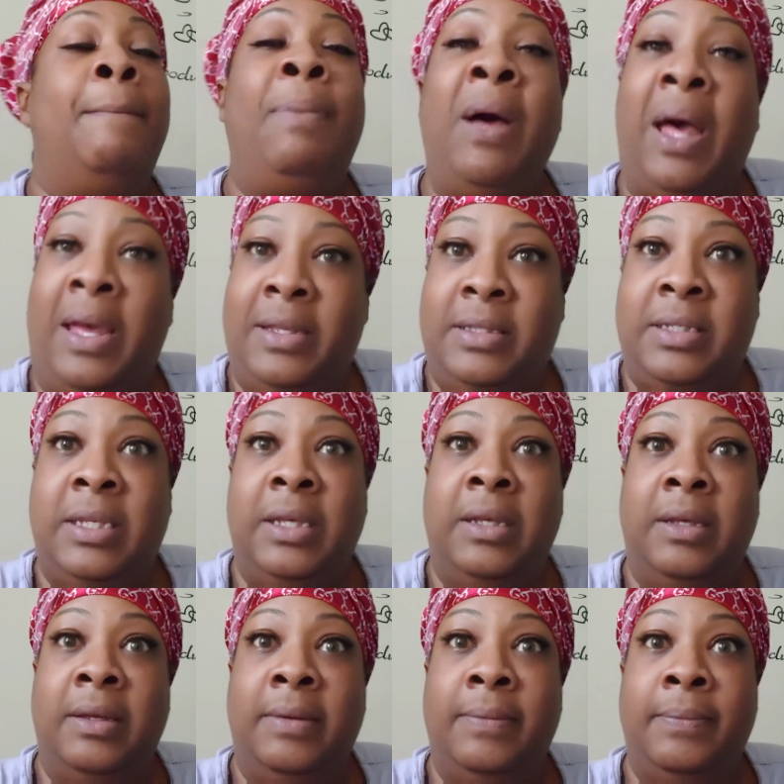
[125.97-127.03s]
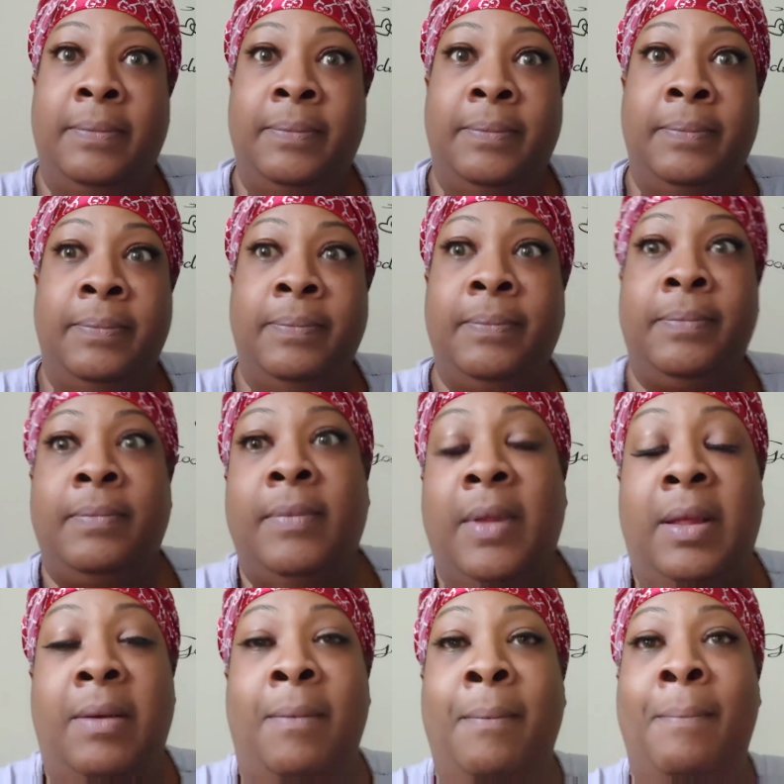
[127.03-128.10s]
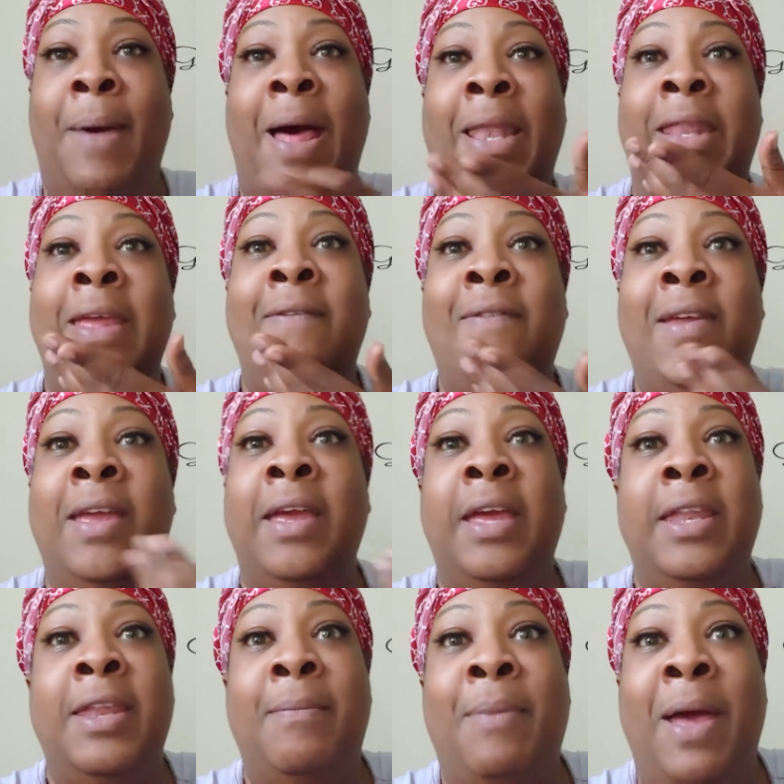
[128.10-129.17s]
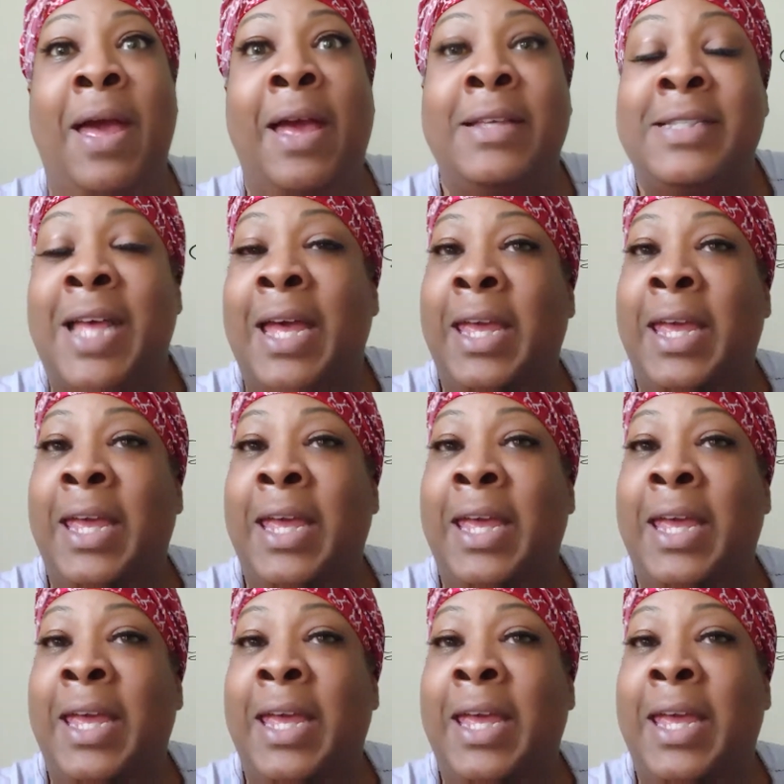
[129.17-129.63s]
But by leaving it in the past,